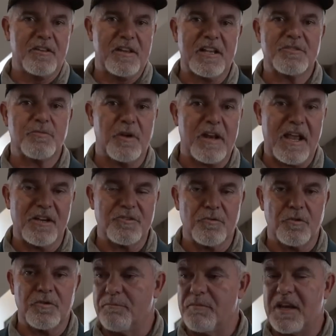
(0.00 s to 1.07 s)
And that's what
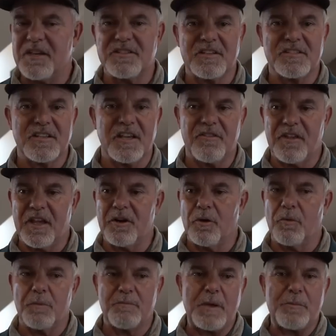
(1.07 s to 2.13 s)
Andrew and Macy said. They don't
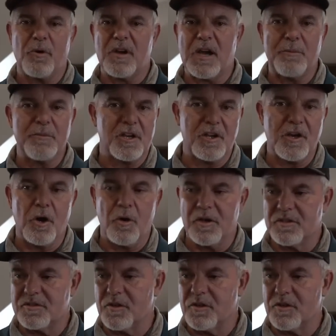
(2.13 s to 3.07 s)
want people coming and going.